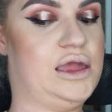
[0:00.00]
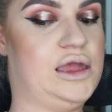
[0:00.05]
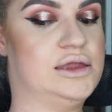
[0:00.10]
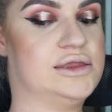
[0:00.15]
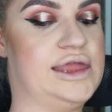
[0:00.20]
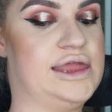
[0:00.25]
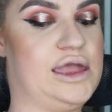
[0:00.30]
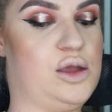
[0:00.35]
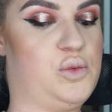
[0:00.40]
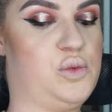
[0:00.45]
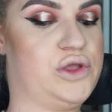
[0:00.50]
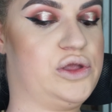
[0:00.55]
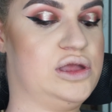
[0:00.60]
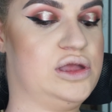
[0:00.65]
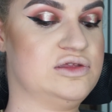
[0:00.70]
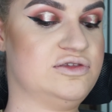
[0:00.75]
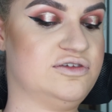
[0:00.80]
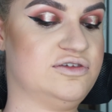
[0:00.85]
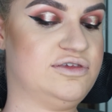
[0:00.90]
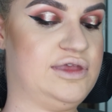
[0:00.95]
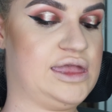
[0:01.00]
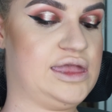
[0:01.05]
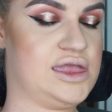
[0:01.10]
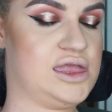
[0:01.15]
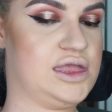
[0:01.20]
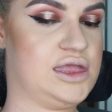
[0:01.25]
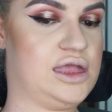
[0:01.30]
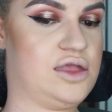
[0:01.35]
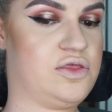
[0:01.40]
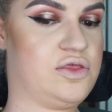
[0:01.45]
Now we're going to
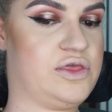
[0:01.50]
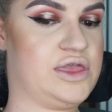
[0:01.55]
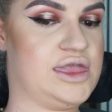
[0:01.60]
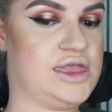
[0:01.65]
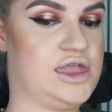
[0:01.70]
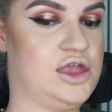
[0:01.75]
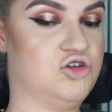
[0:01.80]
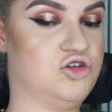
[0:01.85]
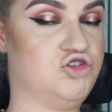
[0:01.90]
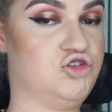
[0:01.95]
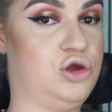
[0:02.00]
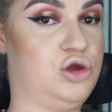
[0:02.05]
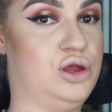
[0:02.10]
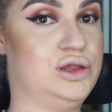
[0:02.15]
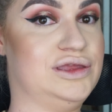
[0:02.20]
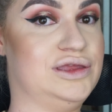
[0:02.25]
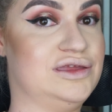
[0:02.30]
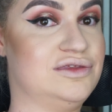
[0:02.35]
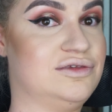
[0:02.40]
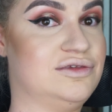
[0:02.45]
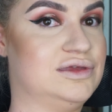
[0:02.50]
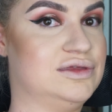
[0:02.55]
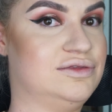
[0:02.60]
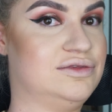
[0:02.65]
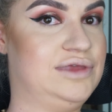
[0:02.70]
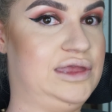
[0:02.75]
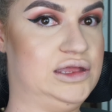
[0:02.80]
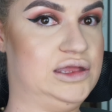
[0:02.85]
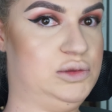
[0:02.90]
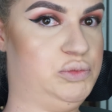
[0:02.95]
take the Charlotte
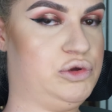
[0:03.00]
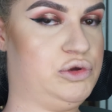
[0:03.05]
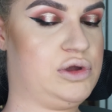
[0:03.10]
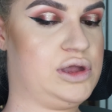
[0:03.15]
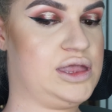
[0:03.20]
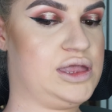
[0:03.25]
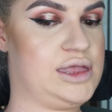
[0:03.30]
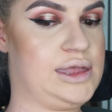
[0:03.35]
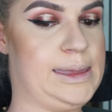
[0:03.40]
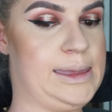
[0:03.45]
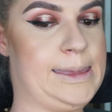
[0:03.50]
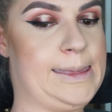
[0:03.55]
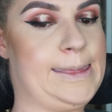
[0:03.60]
Tilbury